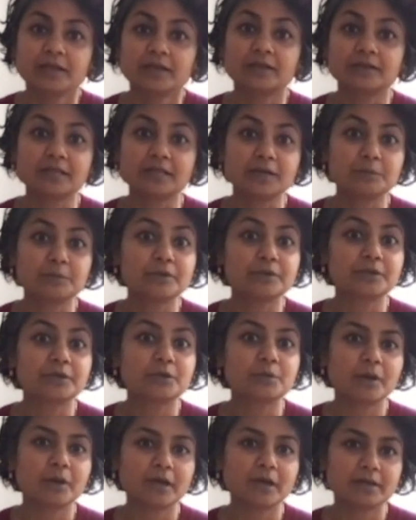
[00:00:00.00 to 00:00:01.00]
Now, that would
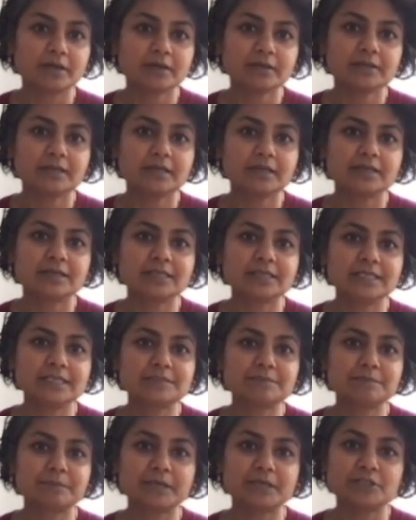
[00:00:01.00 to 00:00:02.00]
require that
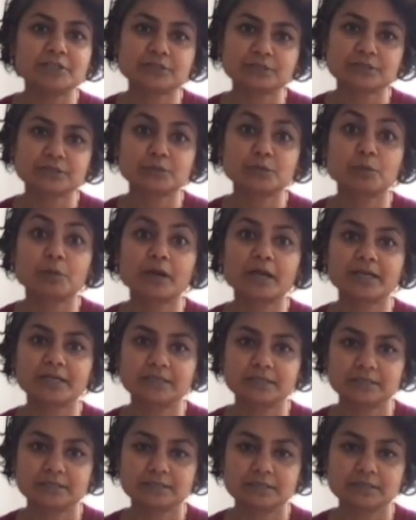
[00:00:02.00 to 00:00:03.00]
these patients'
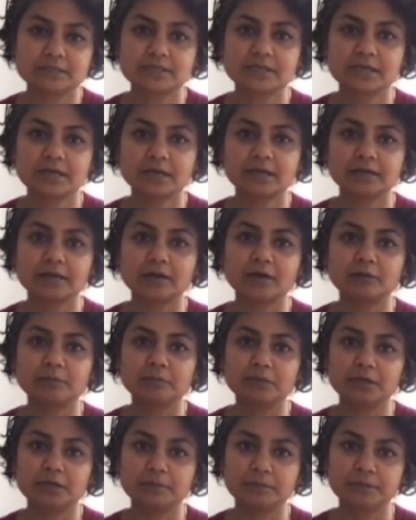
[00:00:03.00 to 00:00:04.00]
vitals around
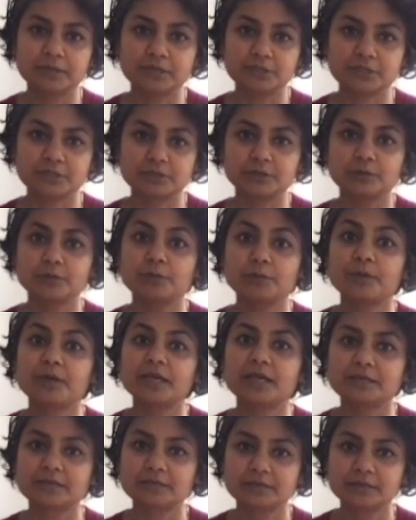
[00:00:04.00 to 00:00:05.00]
blood pressure,
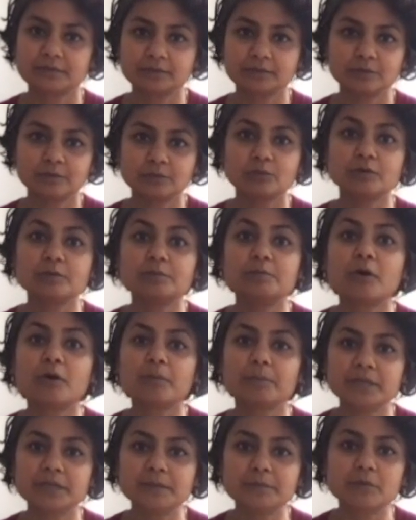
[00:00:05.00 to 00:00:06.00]
weight would
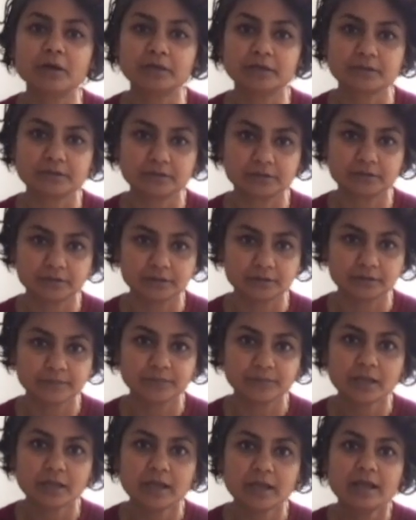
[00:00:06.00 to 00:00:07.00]
be monitored.
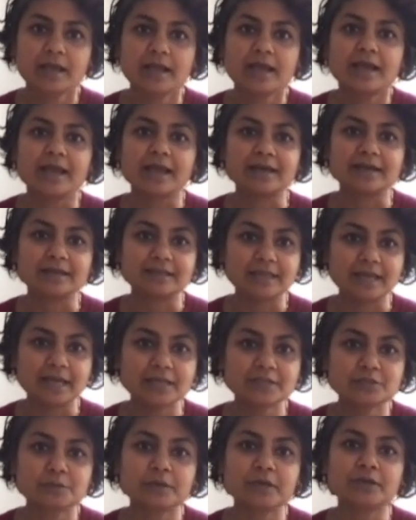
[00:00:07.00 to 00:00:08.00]
And
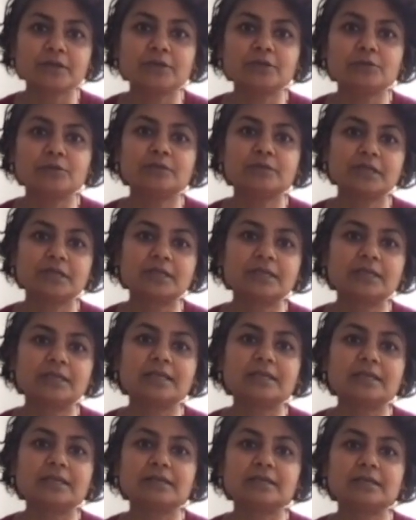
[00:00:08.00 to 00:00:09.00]
that's when you then
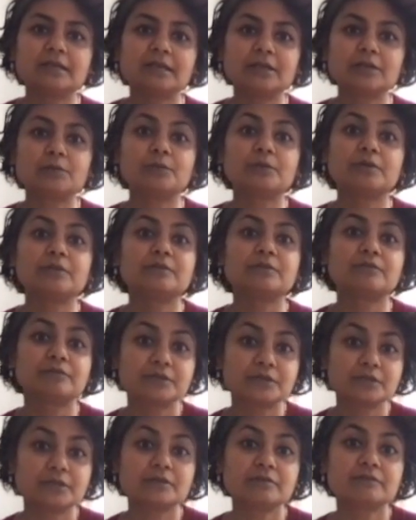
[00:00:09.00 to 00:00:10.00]
integrate with
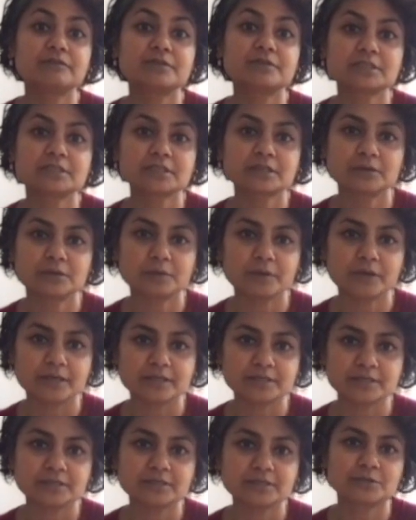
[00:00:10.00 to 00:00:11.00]
real physical
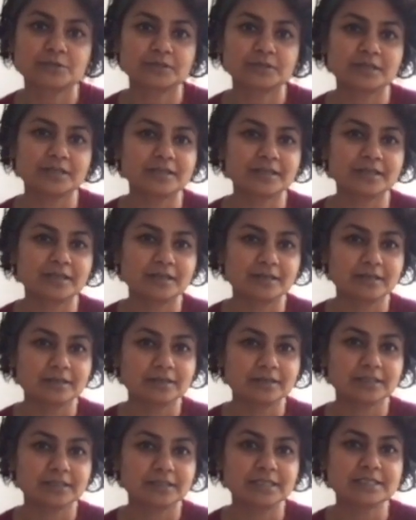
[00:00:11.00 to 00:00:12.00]
devices so that
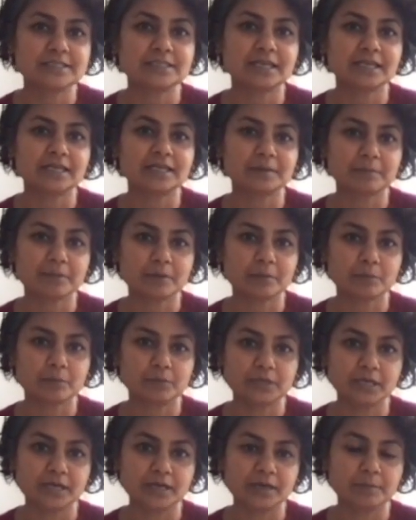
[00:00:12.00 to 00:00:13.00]
these
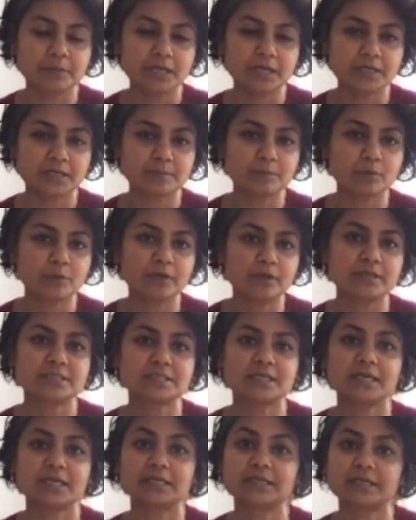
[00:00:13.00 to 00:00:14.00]
data points
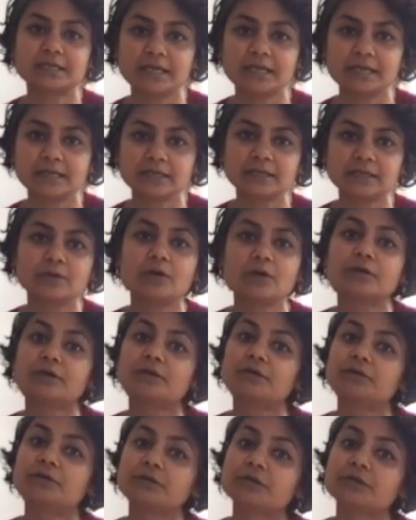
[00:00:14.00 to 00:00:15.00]
are connected on
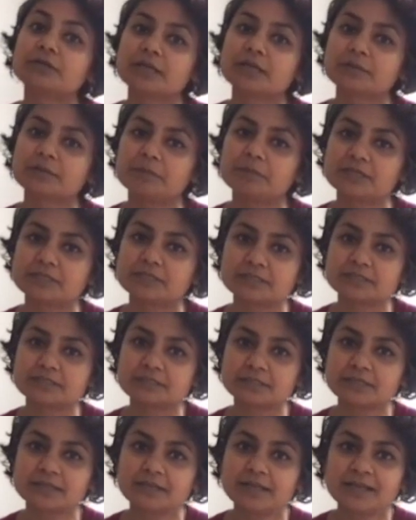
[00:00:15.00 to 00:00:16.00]
a real-time
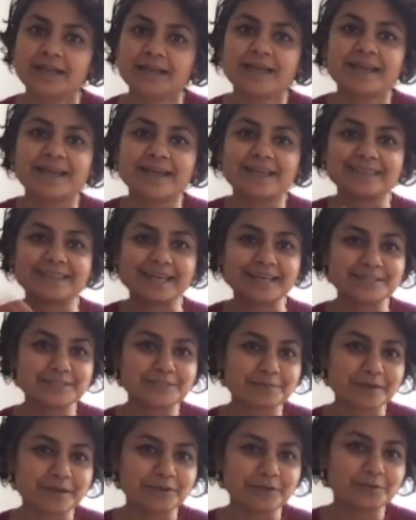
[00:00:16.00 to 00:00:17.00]
basis. And that's
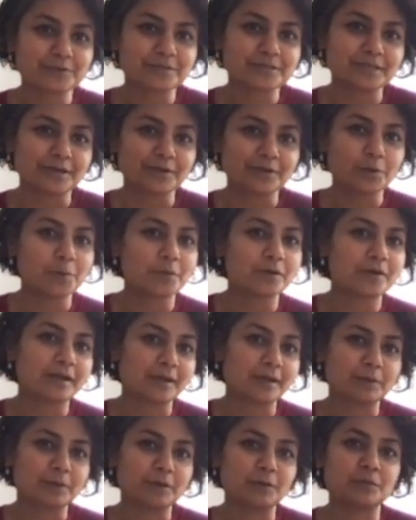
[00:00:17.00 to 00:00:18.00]
where you start
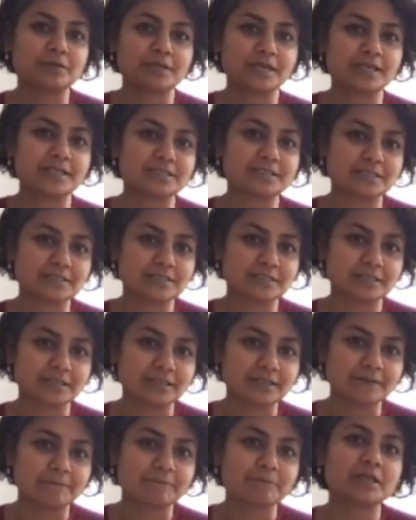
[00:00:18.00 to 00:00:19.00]
overlapping with
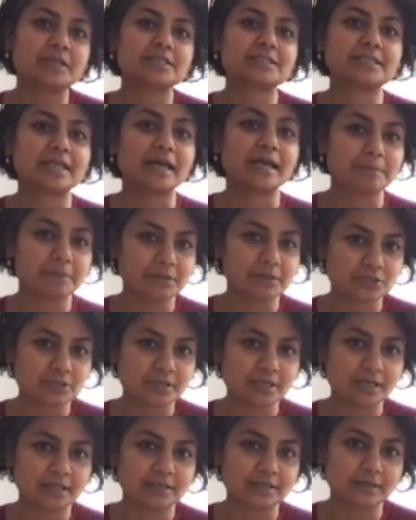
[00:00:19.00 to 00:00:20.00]
existing established
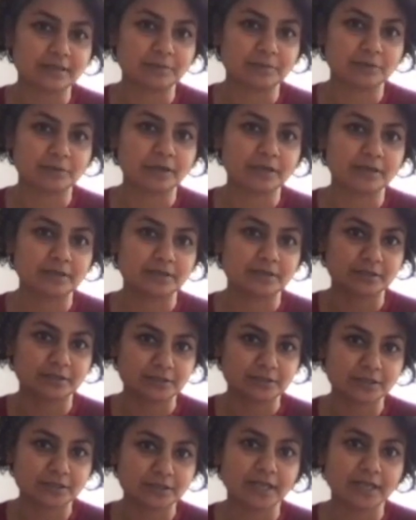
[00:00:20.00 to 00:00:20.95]
healthcare providers.